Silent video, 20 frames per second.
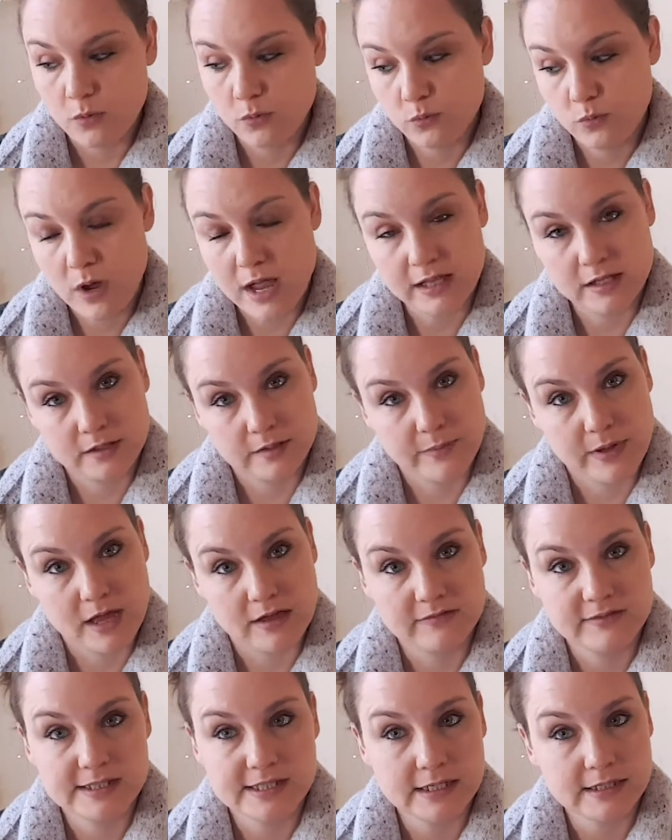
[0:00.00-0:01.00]
well
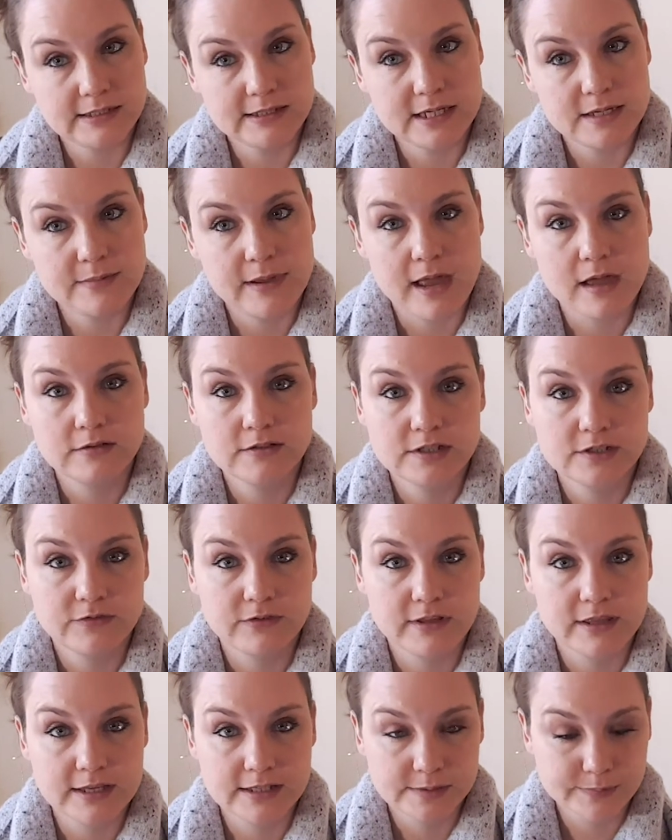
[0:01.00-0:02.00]
above 60 pounds
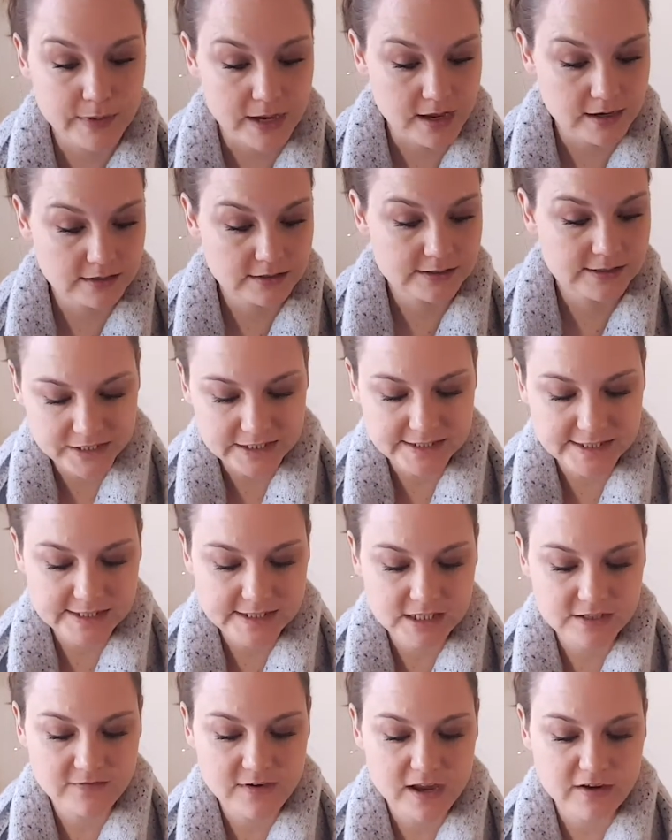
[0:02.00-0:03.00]
for this box.
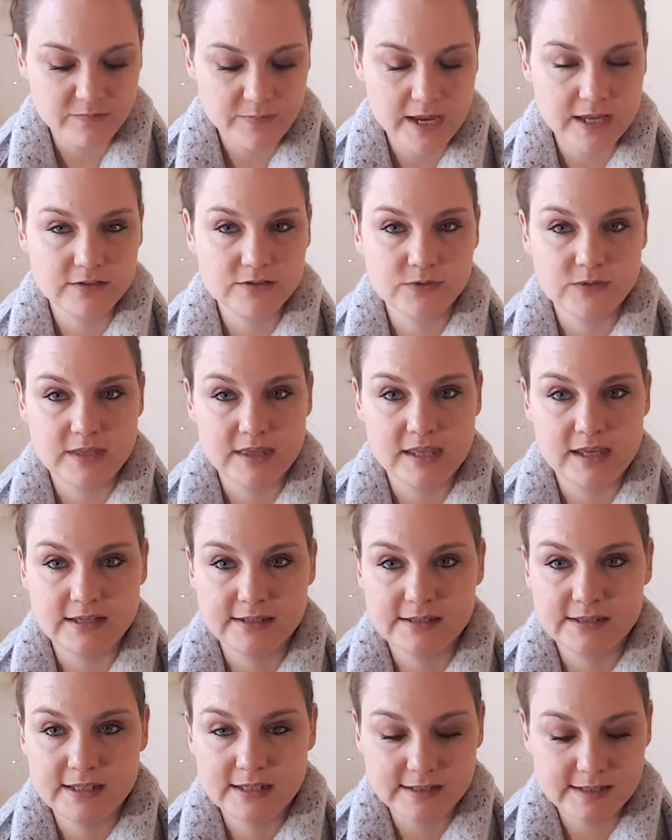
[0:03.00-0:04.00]
65 pounds with this.
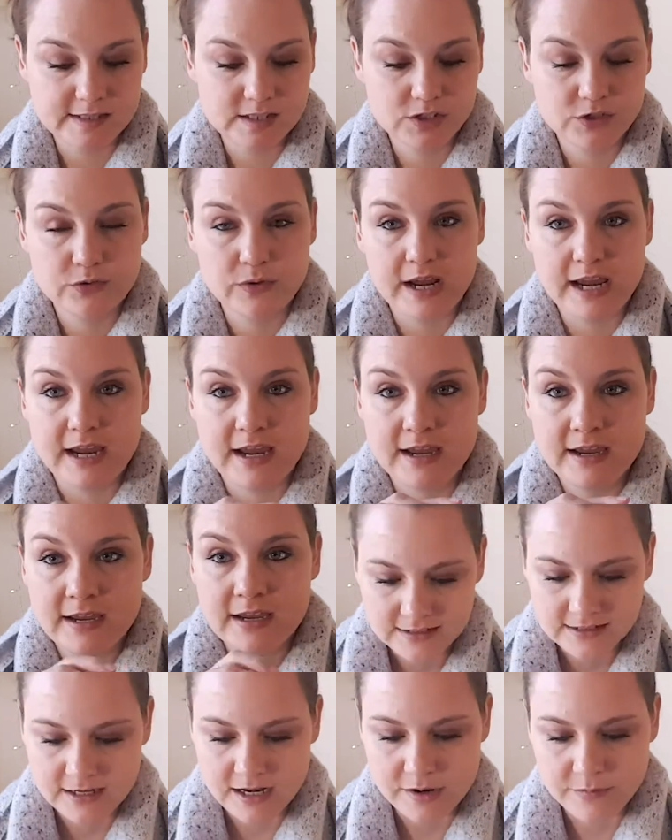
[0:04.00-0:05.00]
This is great.
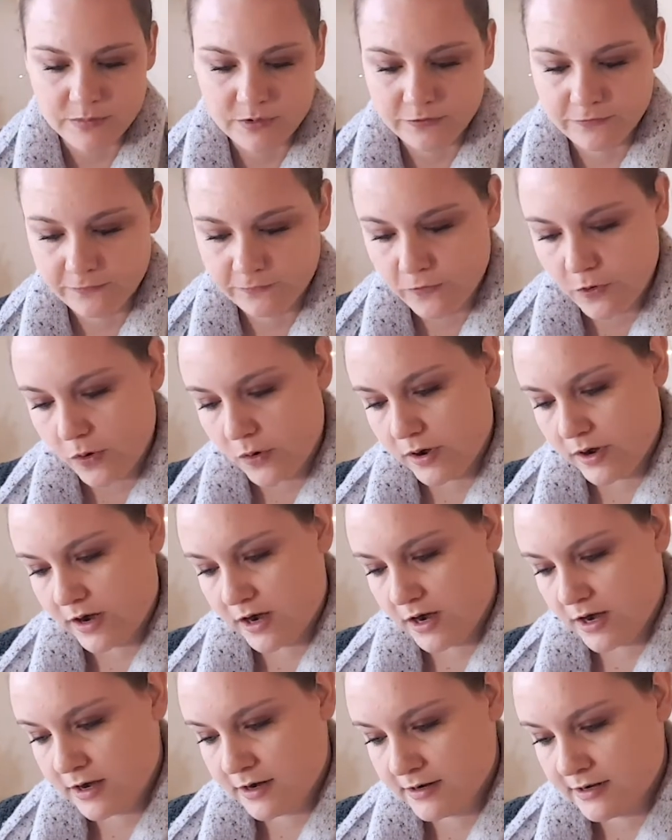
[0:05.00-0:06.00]
Number
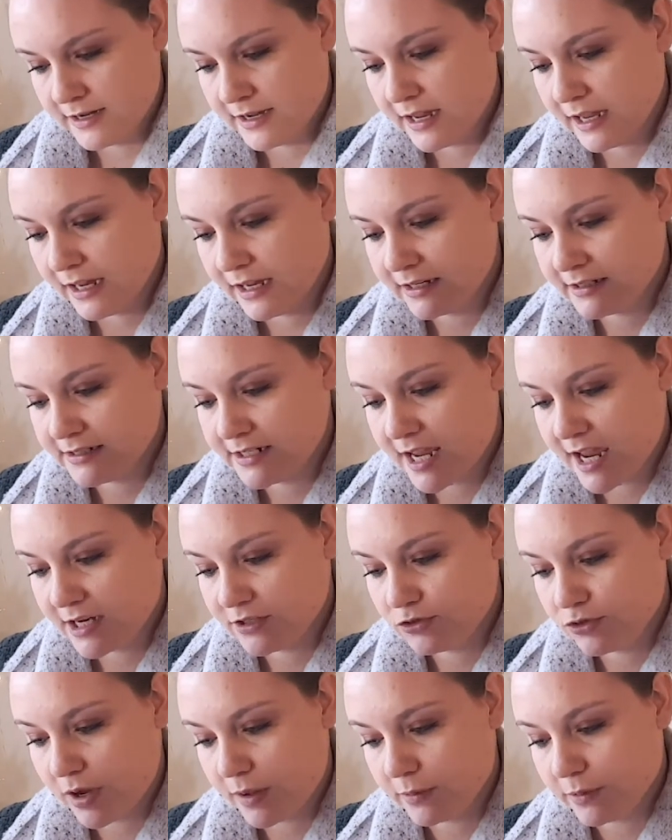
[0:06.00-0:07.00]
4,
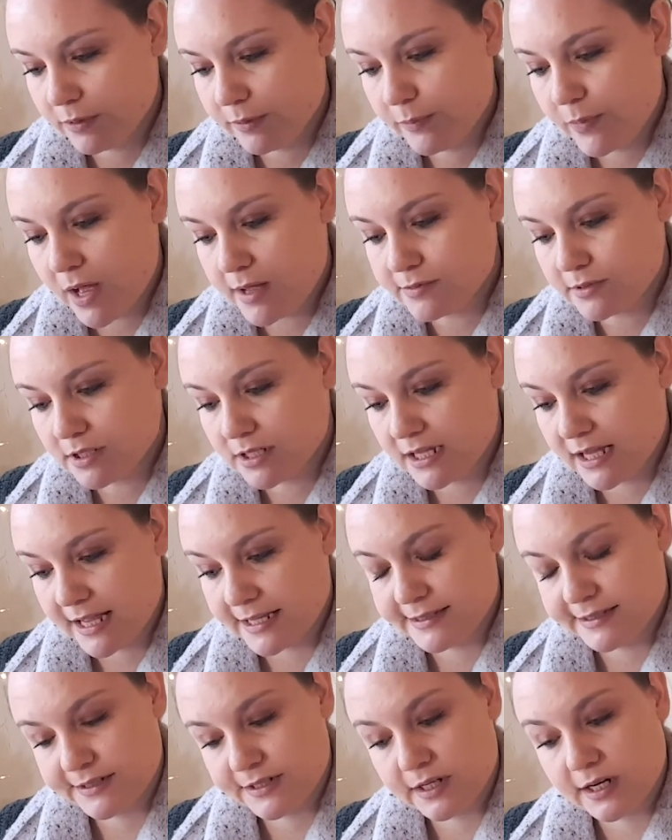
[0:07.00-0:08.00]
Anti-Trouble Bubble
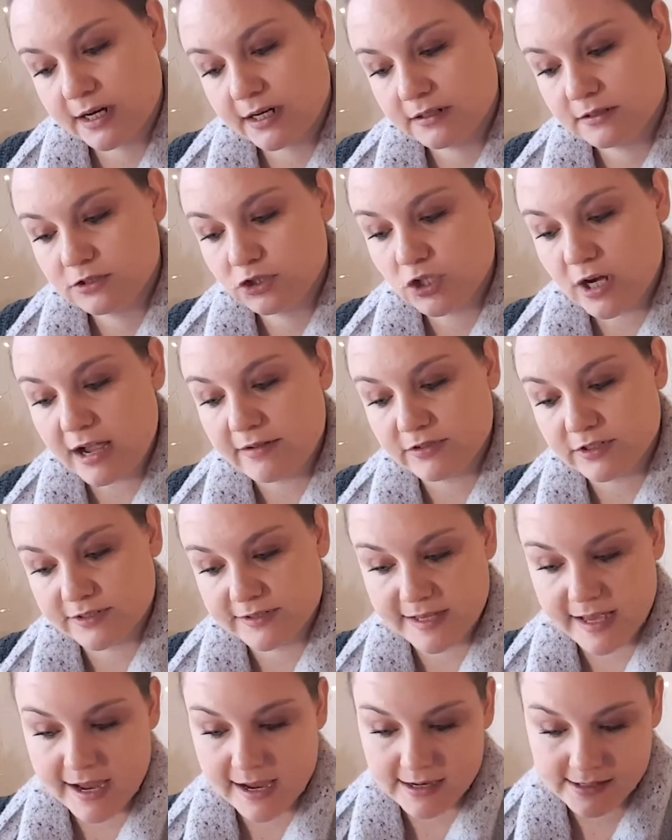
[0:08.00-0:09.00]
Cleanser, travel
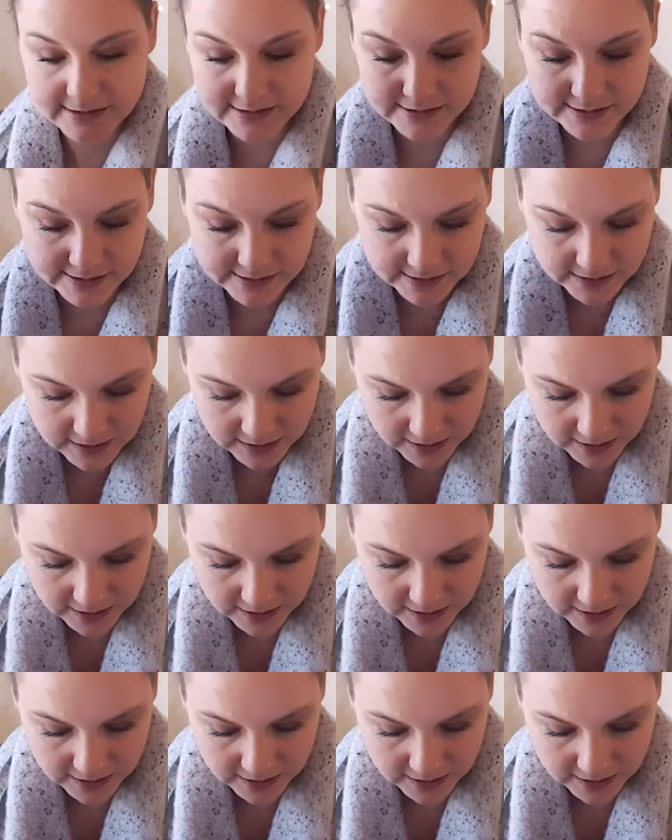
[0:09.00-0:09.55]
size.